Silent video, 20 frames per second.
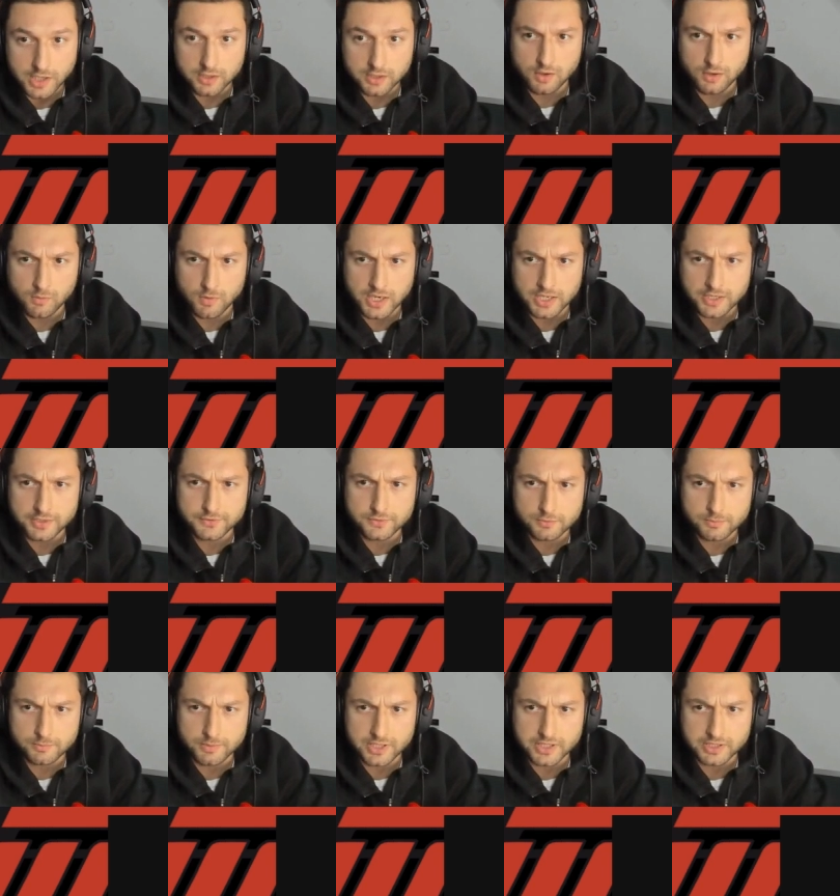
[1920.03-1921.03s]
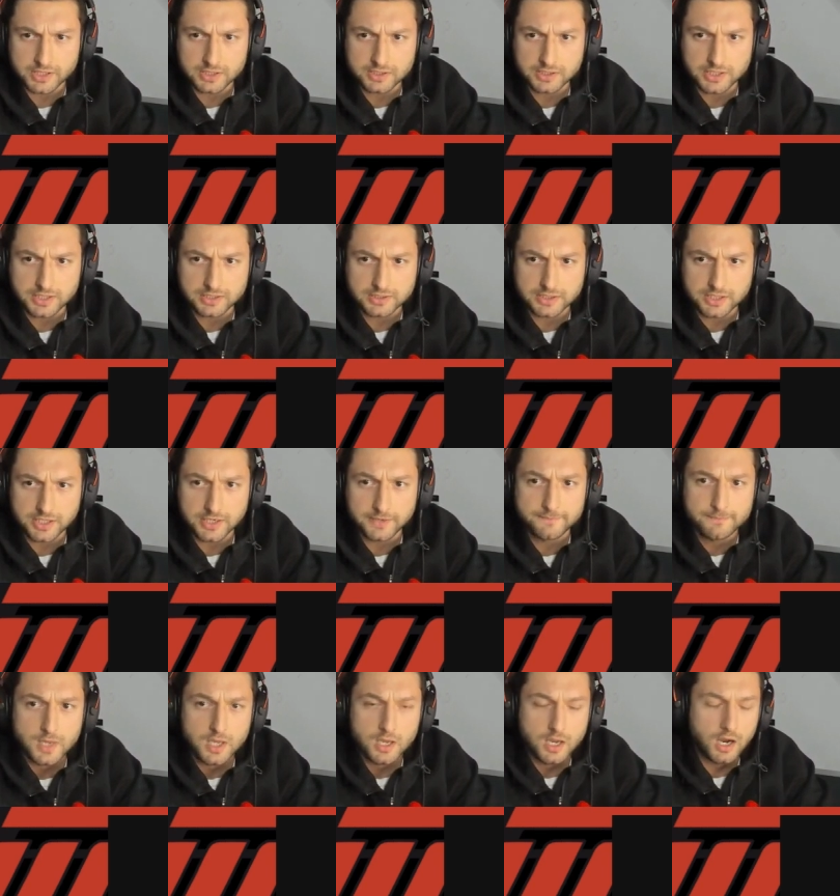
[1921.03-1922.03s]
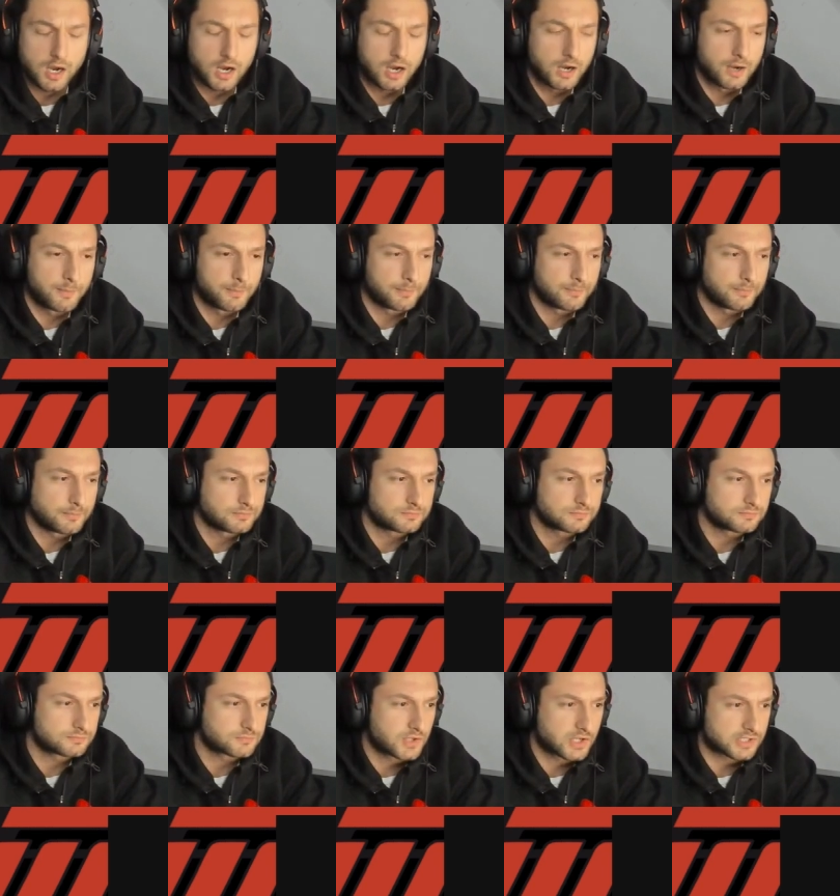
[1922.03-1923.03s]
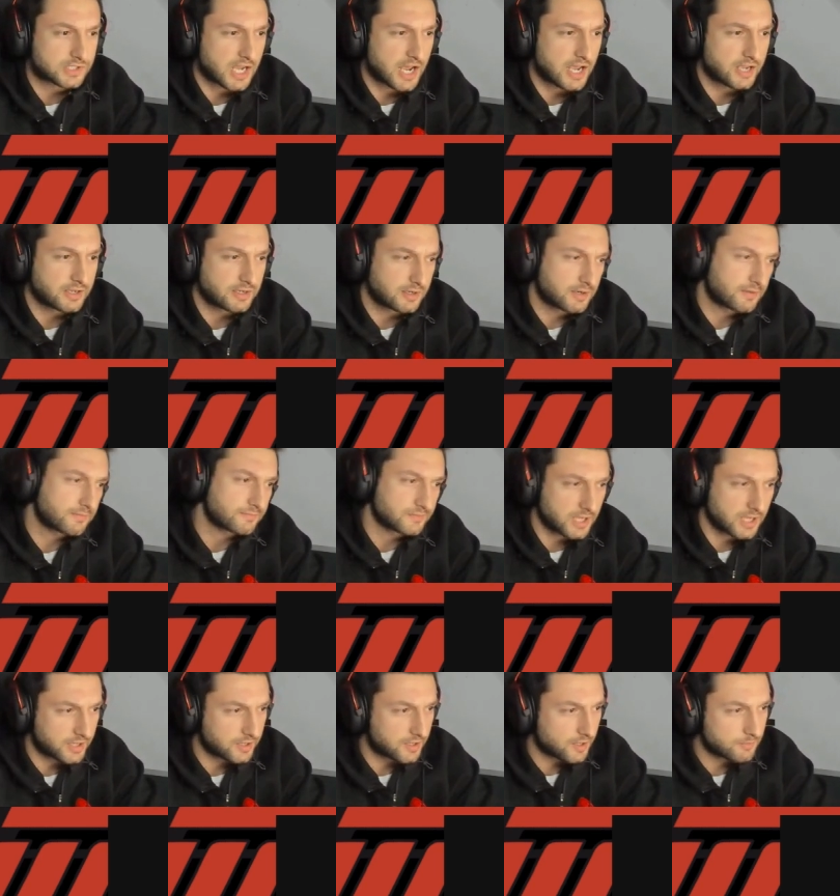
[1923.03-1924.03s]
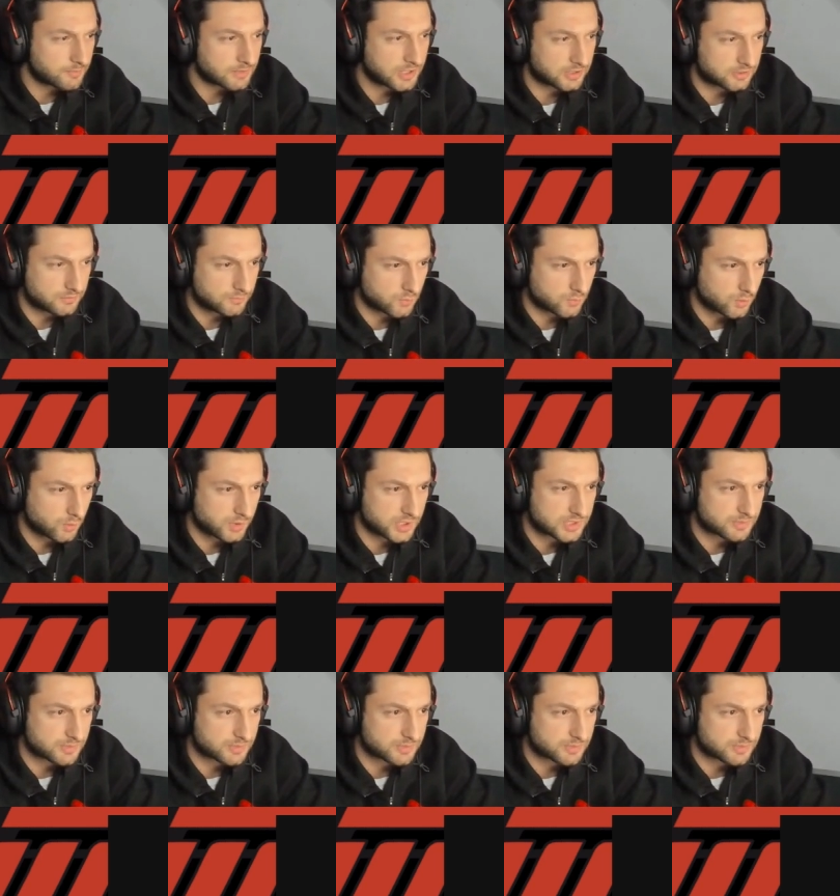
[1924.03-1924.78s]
don't know why I drew a blank on that. Yeah, because I'm not Rui's.